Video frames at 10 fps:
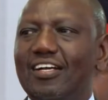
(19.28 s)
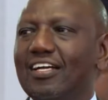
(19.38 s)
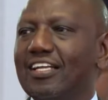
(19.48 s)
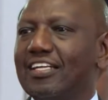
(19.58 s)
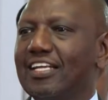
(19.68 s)

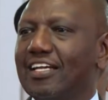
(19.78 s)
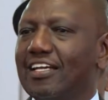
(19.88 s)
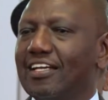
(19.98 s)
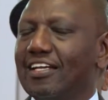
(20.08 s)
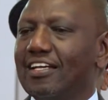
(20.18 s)

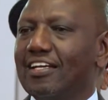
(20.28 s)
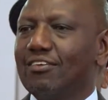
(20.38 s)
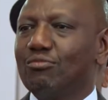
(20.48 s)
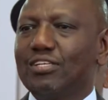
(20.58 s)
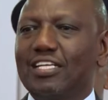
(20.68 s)

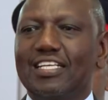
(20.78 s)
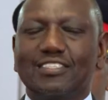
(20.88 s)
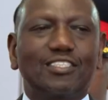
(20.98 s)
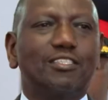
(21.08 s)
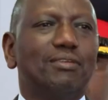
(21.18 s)
And we
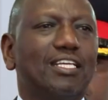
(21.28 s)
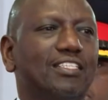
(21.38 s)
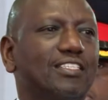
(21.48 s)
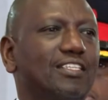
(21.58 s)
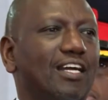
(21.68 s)

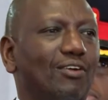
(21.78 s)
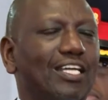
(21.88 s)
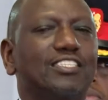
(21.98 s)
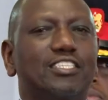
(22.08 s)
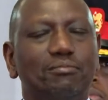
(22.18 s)
estimate, our
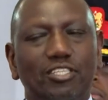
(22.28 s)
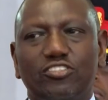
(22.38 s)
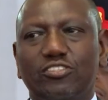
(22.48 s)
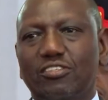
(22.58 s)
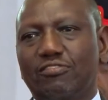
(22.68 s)

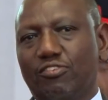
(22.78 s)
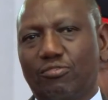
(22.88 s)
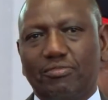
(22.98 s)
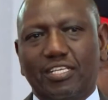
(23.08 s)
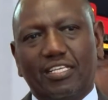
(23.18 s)
estimation
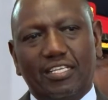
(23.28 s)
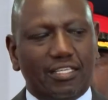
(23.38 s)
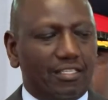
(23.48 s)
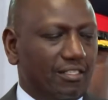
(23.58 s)
from the